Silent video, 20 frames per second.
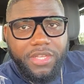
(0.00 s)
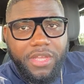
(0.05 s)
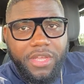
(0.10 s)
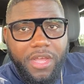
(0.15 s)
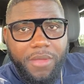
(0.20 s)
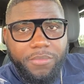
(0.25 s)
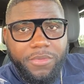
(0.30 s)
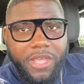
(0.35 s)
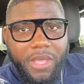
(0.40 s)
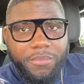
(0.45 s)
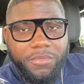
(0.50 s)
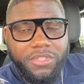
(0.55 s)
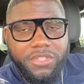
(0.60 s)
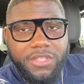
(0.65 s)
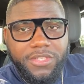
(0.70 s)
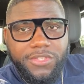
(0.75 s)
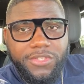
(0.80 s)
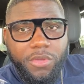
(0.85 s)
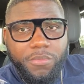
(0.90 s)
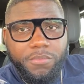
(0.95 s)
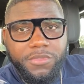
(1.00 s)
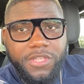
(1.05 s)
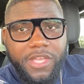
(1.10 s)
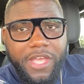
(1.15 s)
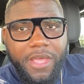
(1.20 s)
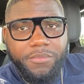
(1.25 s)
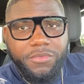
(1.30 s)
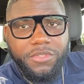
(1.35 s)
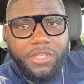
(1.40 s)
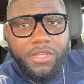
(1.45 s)
Campbell says
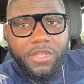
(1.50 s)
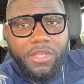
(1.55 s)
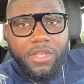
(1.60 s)
sometimes